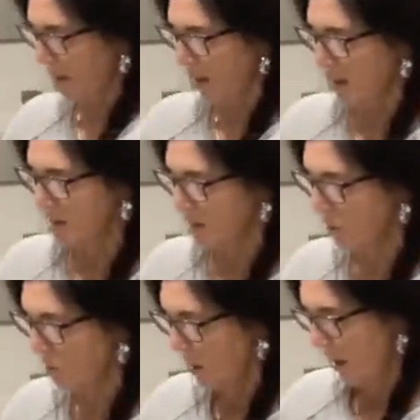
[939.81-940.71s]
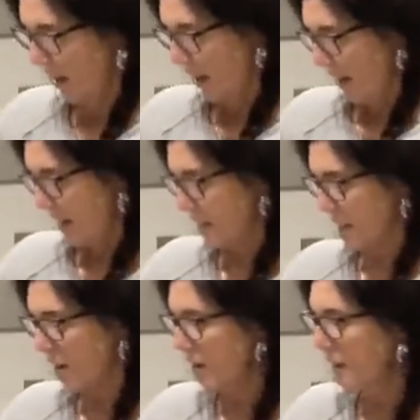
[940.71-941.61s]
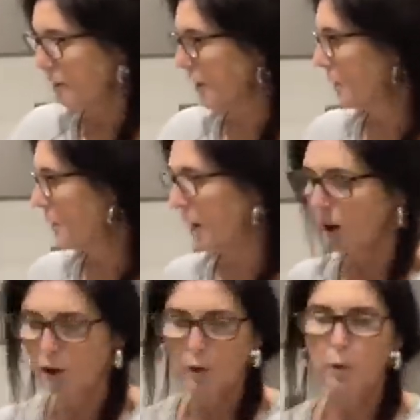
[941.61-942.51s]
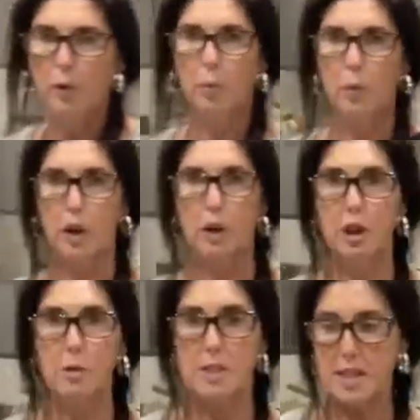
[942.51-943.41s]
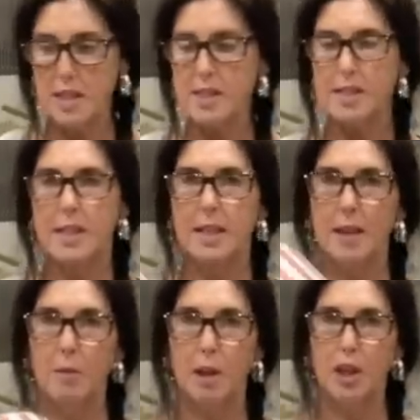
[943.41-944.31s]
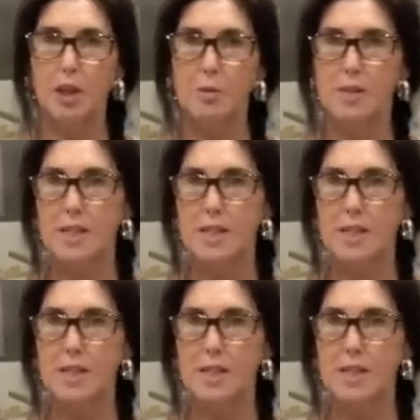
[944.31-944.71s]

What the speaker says: Okay, so it's kind of going to go, we're going to use this, we're going to use